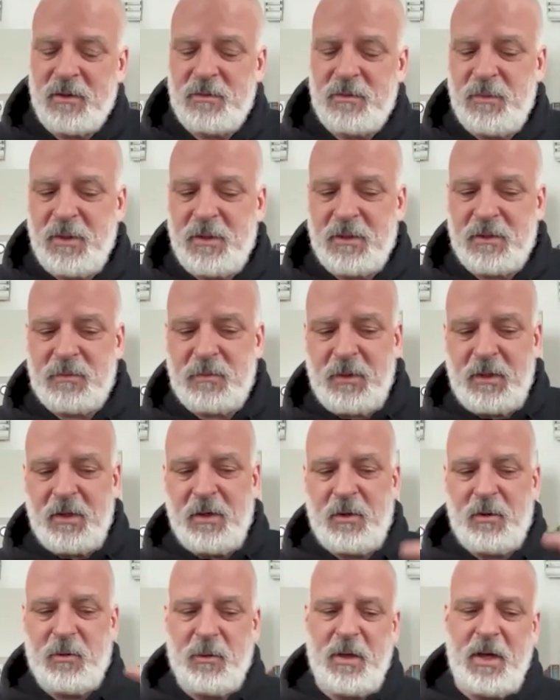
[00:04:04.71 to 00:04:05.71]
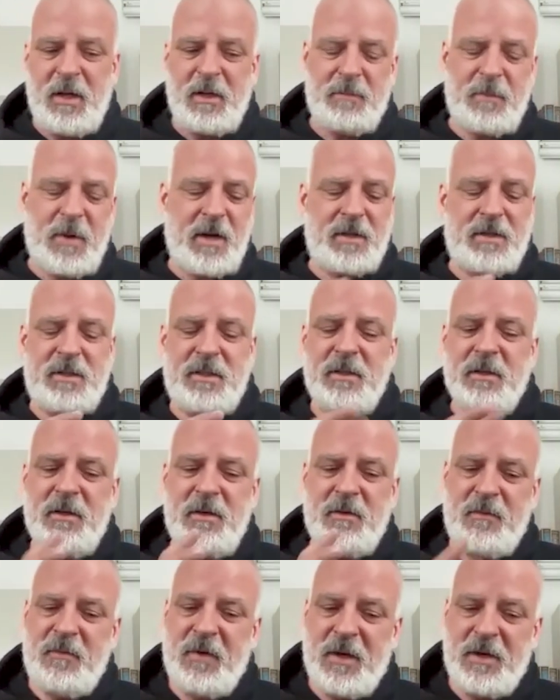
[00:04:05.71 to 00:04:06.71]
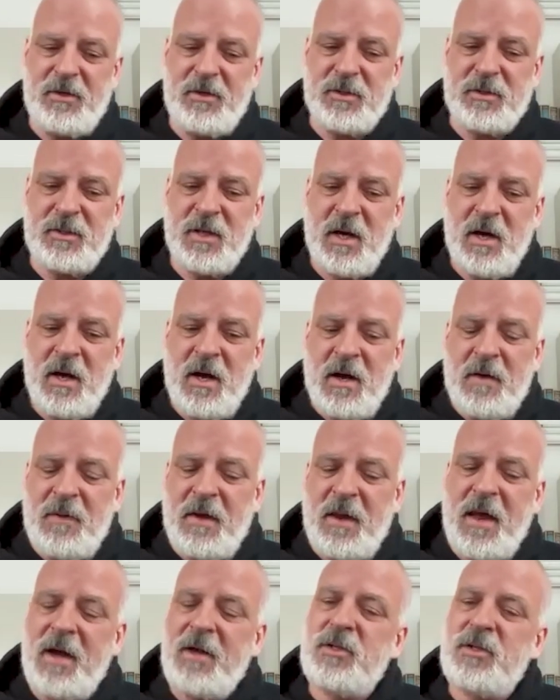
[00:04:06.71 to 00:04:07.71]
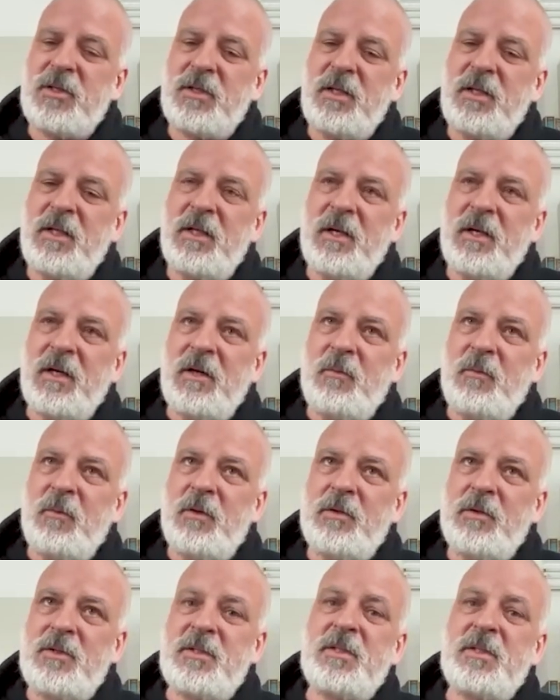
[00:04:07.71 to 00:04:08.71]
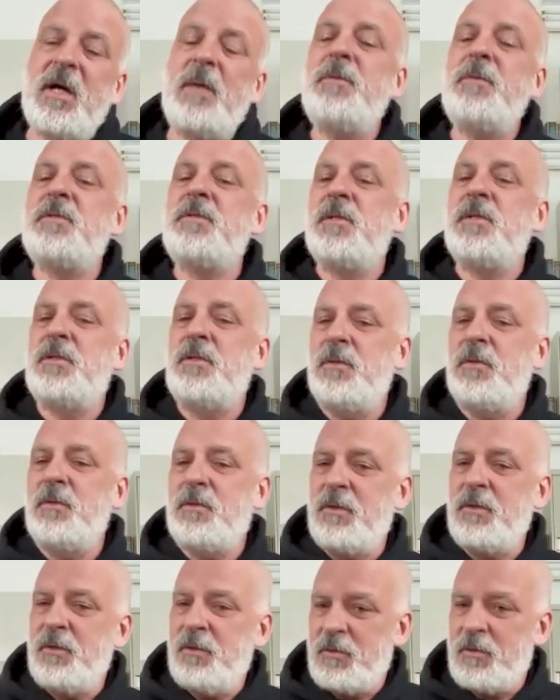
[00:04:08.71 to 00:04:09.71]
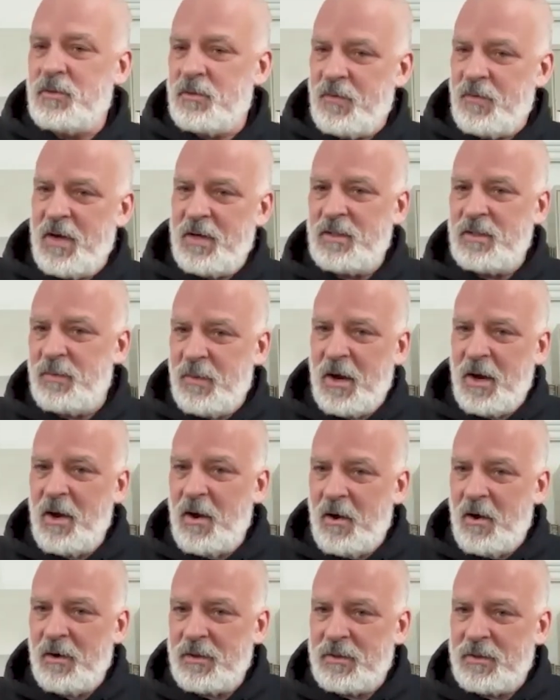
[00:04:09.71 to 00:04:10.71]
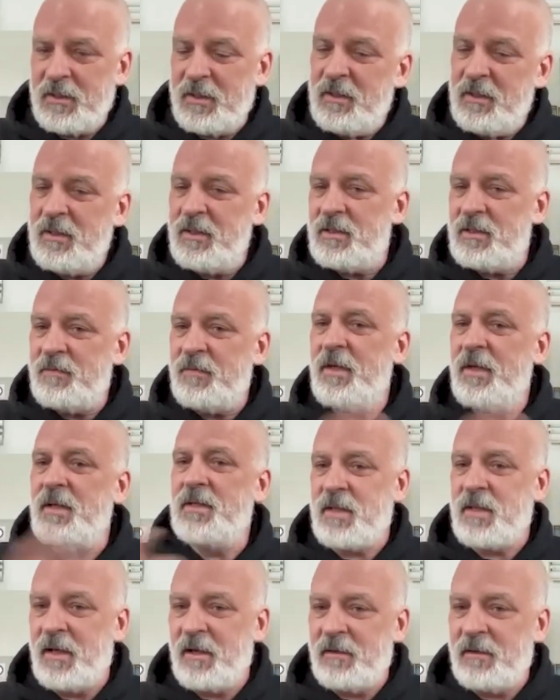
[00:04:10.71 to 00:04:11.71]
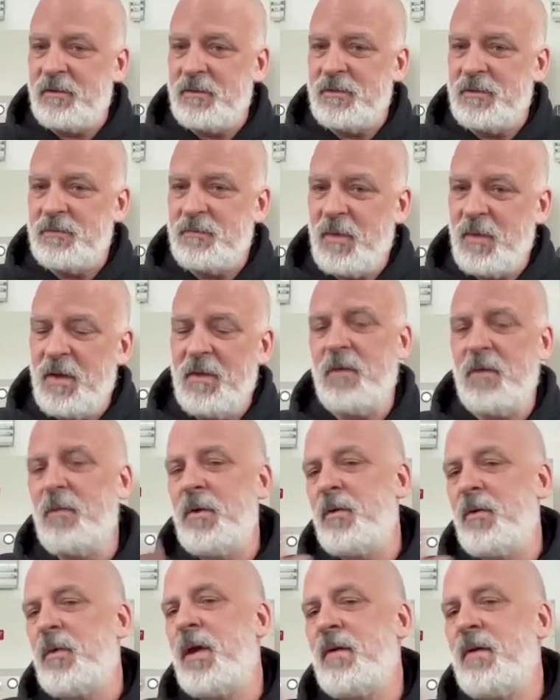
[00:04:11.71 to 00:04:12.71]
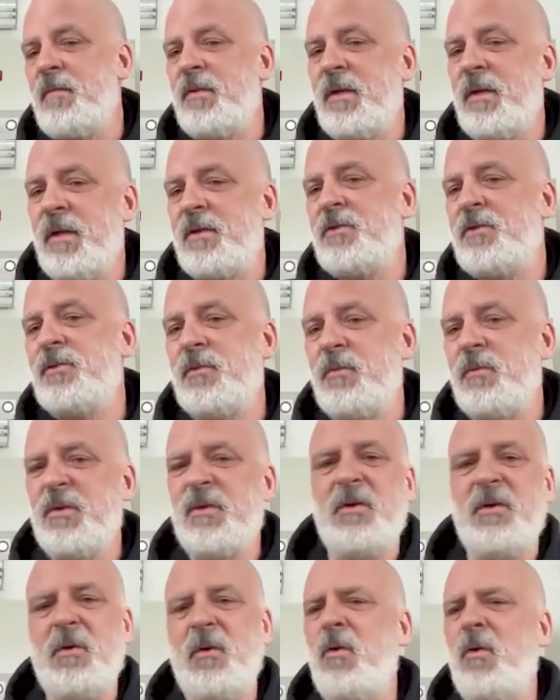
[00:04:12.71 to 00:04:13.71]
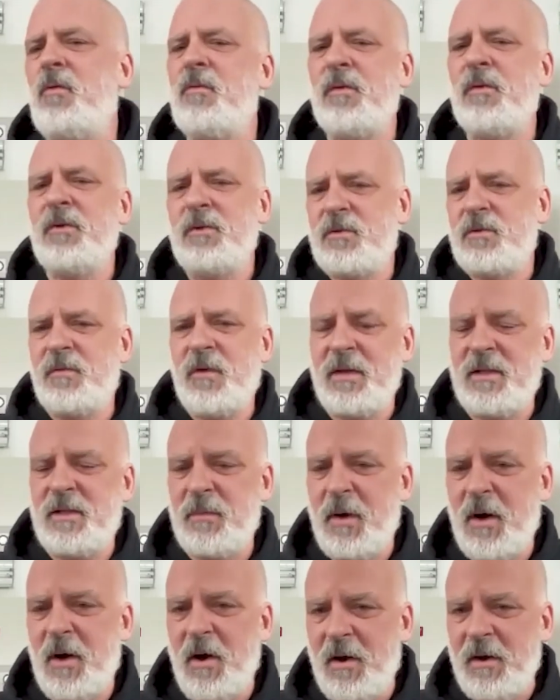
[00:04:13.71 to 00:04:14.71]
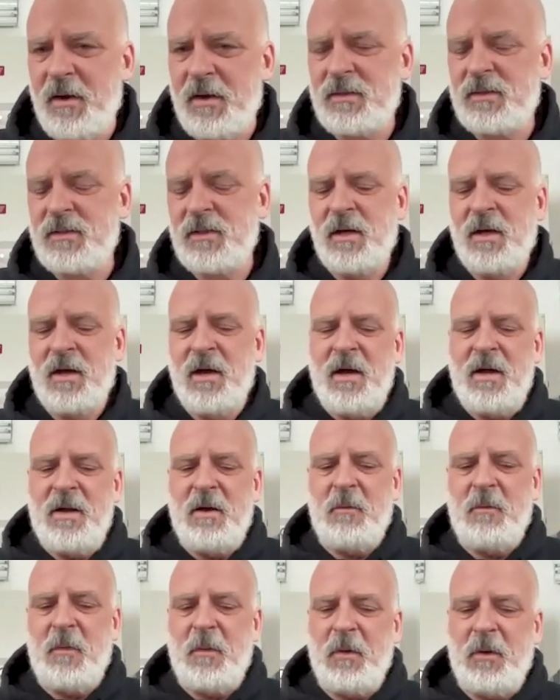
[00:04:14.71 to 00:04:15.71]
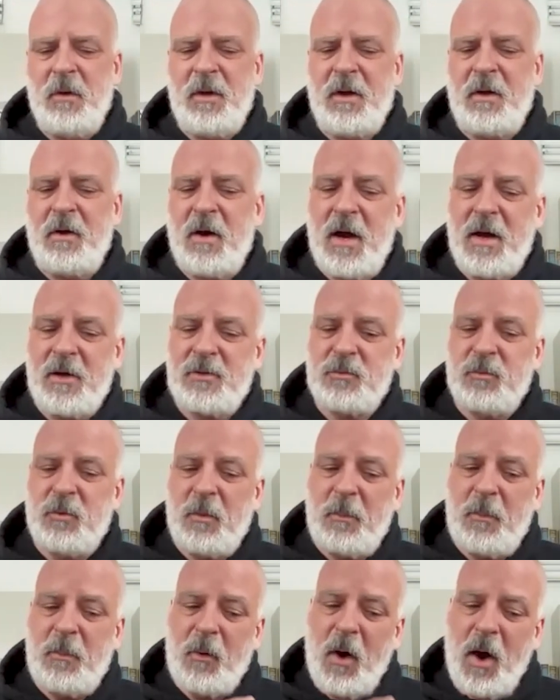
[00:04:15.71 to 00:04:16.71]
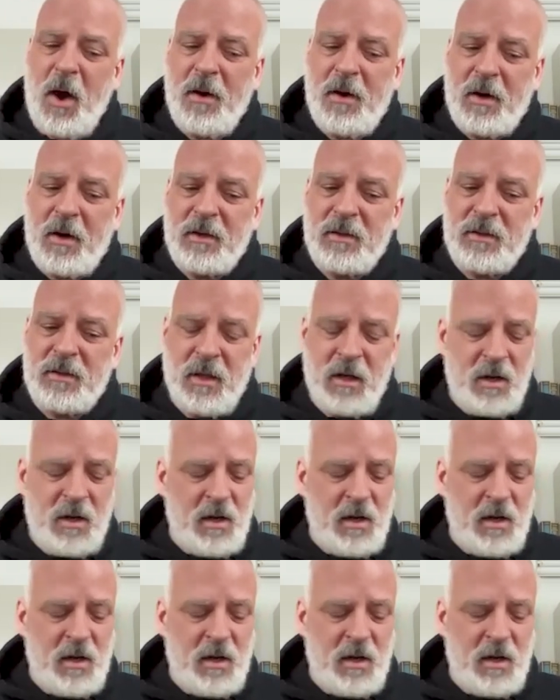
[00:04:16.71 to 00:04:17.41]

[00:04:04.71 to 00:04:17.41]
is because we can create bacteriophages that actually will substitute the use of antibiotics in these feed cycles. And then we don't have the issue with, you know, overuse of antibiotics. Now, when we look at our actual product,